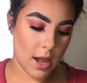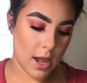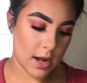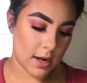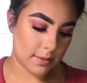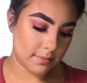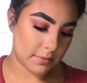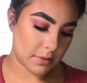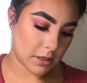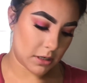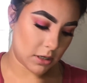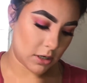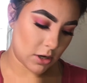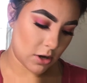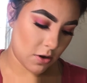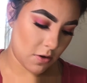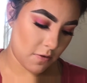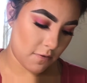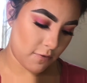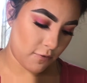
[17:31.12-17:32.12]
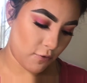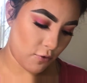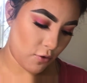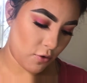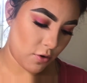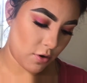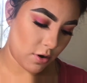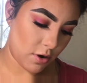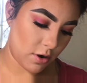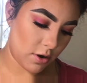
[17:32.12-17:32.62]
And I'm going to go
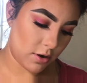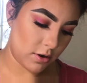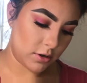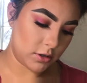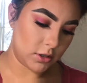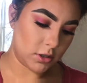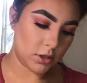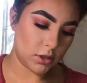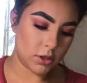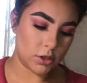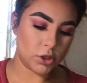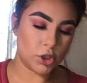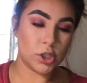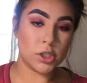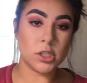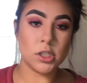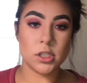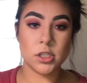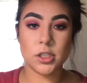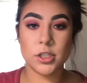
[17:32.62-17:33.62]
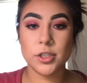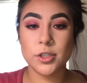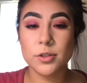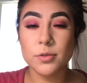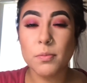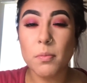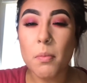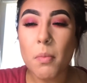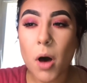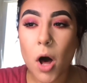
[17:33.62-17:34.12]
for just a
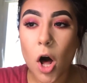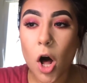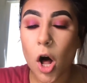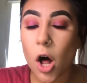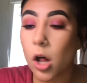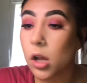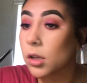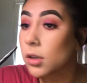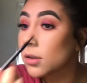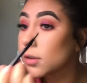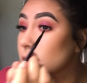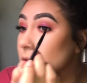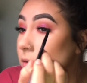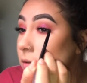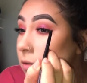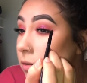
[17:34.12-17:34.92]
small